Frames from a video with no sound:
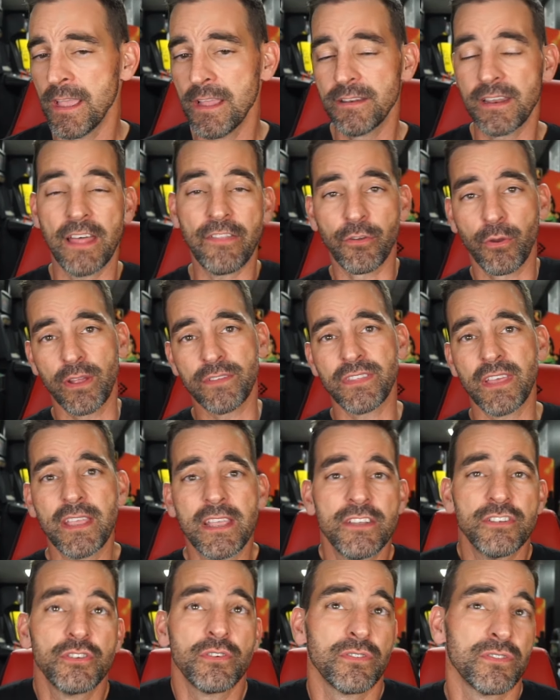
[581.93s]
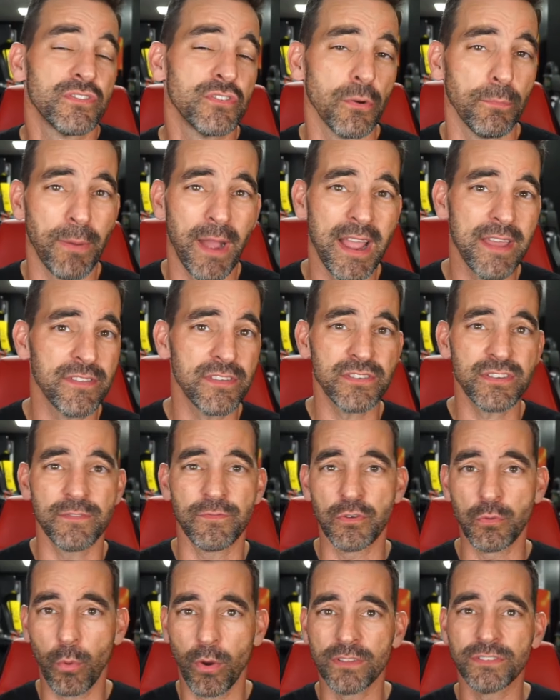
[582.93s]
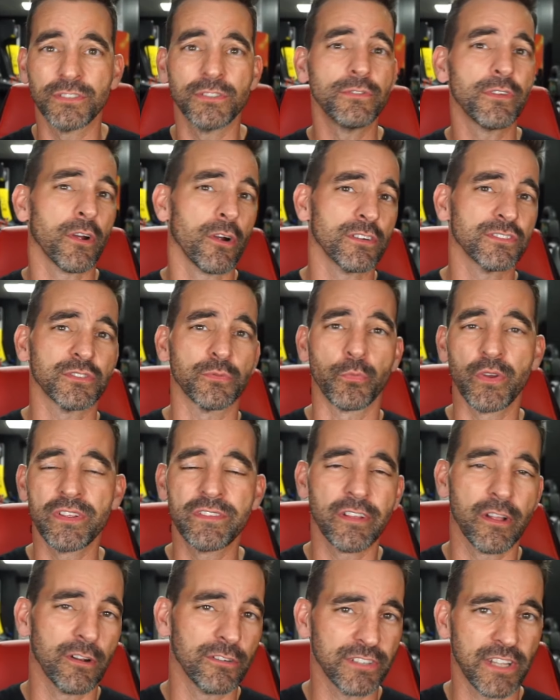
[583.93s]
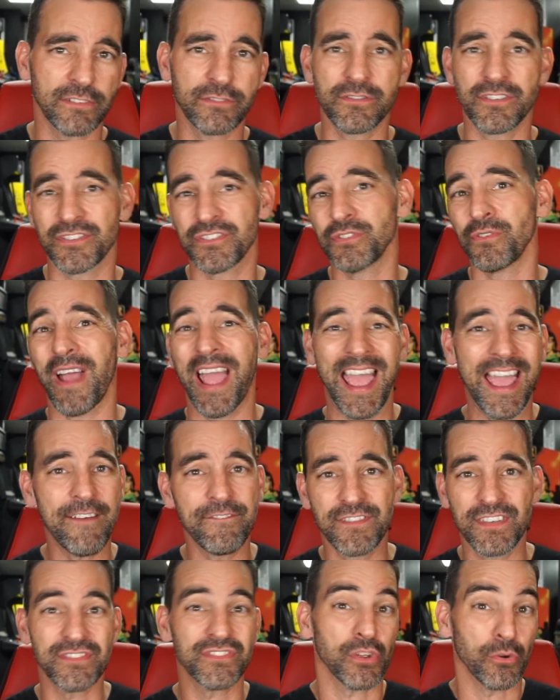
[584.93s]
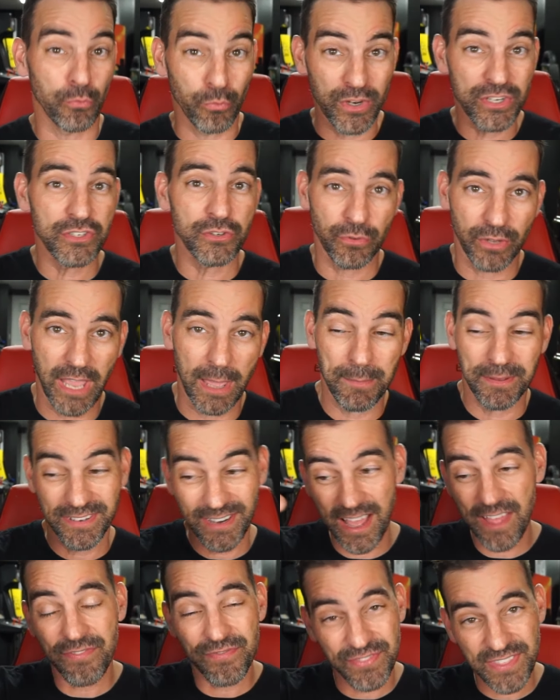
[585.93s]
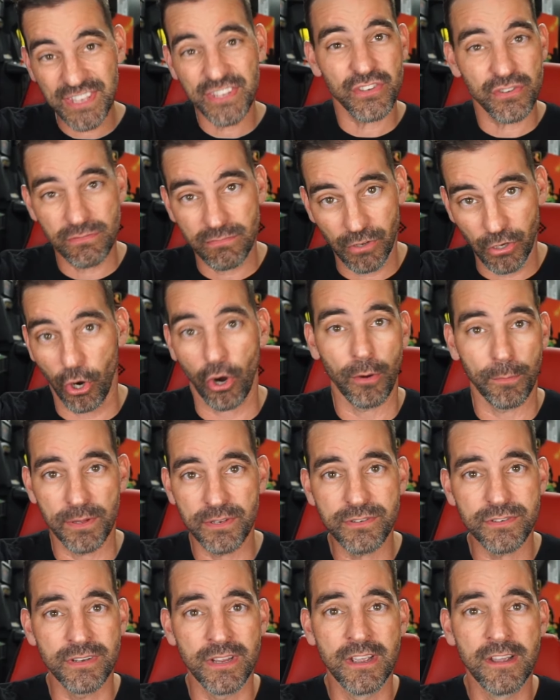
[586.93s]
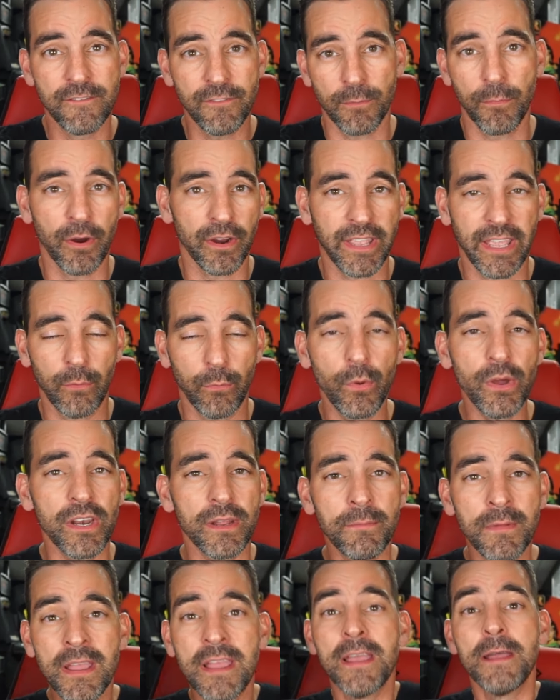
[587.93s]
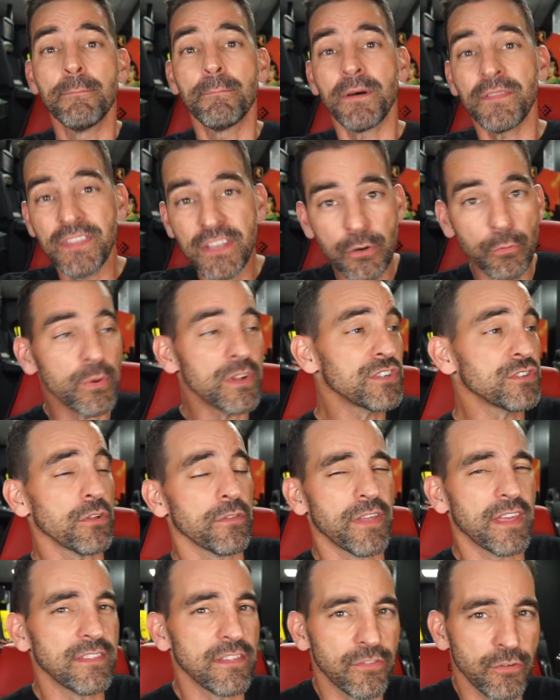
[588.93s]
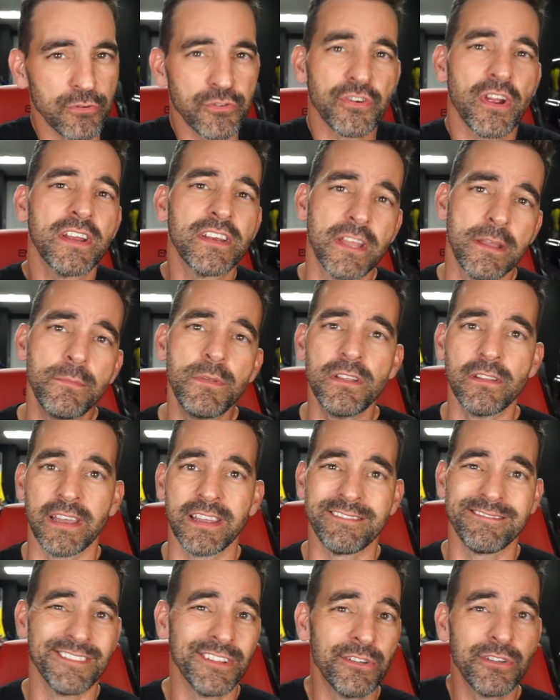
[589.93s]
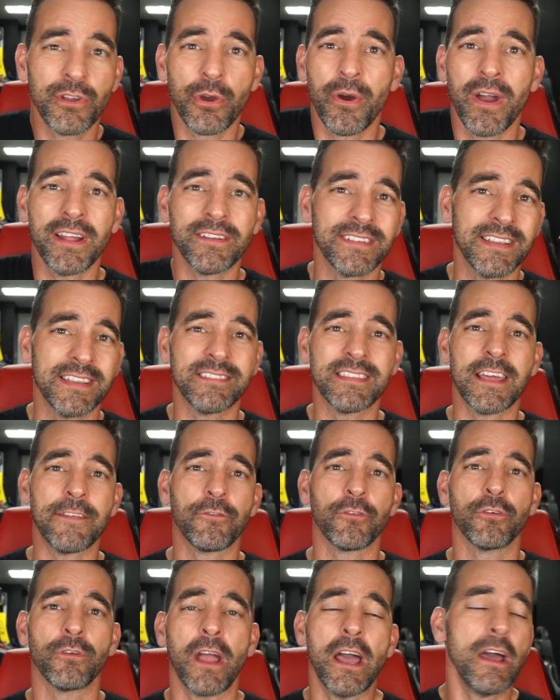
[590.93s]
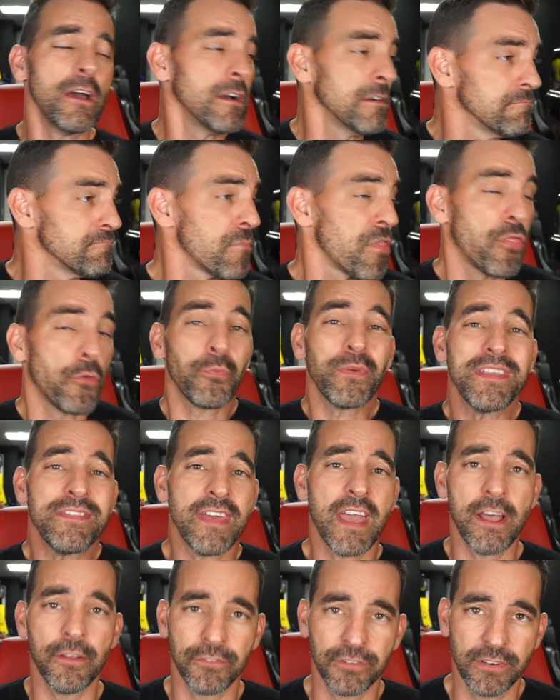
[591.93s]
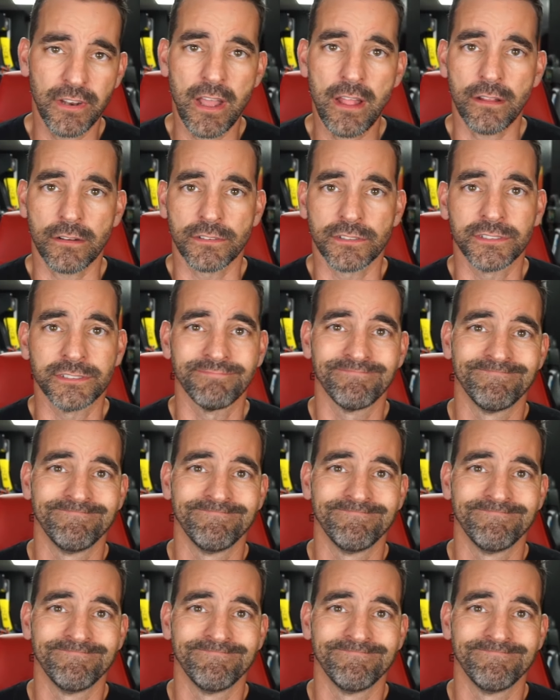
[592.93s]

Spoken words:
Now, the great thing is you can still buy this if you want to. There are some retailers out there that still have this original cabinet. Not this garbage from Arcade1up, but the original thing that they're trying to emulate. You can go out and get that for $3,000.